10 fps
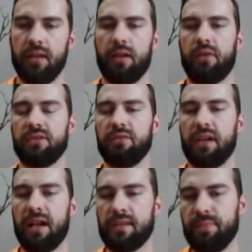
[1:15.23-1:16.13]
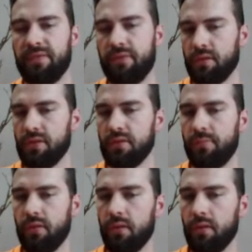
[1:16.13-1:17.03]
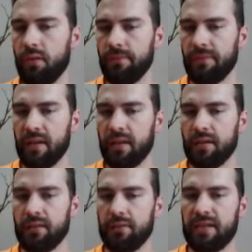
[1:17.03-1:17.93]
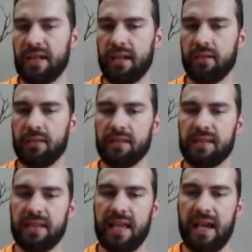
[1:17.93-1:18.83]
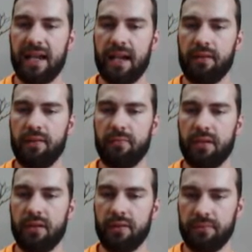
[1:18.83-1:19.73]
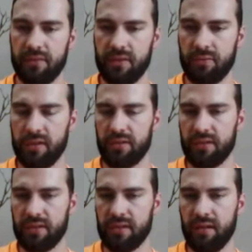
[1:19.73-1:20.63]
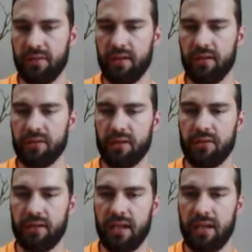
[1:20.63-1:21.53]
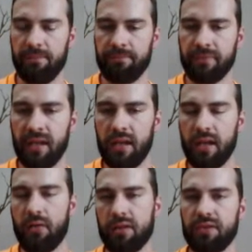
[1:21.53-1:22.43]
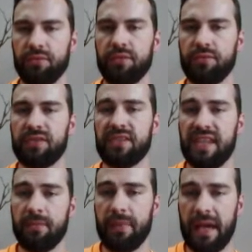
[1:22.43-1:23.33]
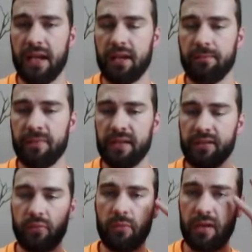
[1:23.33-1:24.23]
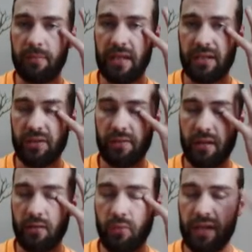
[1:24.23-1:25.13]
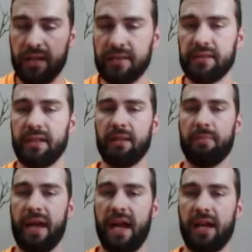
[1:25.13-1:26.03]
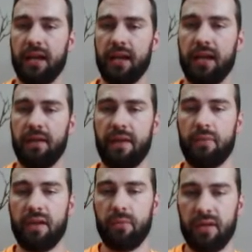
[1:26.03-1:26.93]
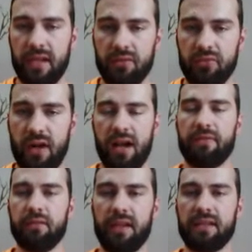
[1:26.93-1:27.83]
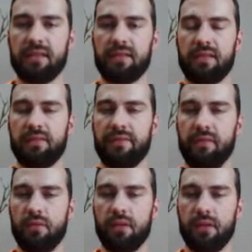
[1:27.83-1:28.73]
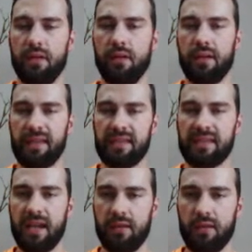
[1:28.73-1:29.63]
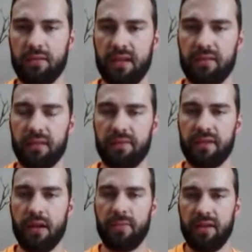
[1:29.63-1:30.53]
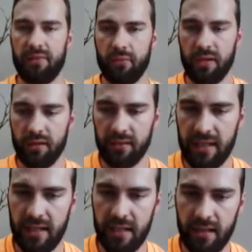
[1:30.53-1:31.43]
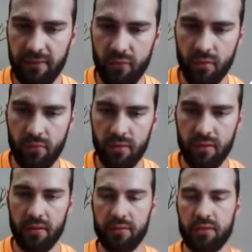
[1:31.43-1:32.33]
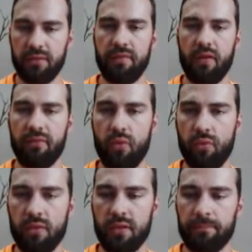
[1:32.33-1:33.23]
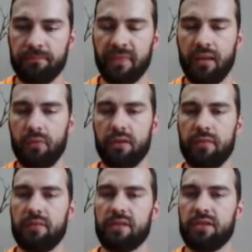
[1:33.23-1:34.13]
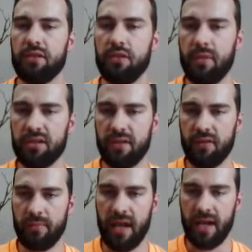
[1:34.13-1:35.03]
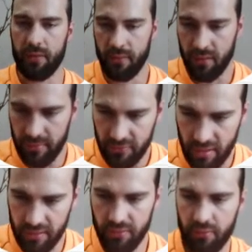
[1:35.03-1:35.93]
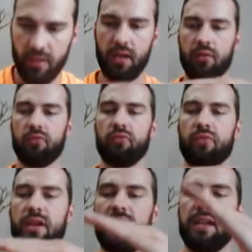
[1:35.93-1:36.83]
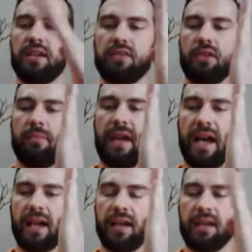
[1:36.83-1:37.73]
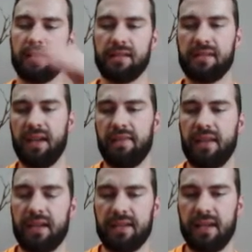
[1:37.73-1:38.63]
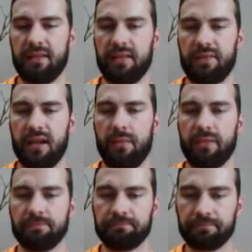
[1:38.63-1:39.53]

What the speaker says: I want you guys, before you pull, to take the slack out of the bar, which is what you just saw there. I'll show you again. And I want you to sit back. So we want to make sure that our weight is sitting back. That way we can drive our legs into the floor and stand our deadlift up. If we are leaning forward, too far forward, we're going to be using too much of our back, and we're going to be trying to raise our back to stand that deadlift up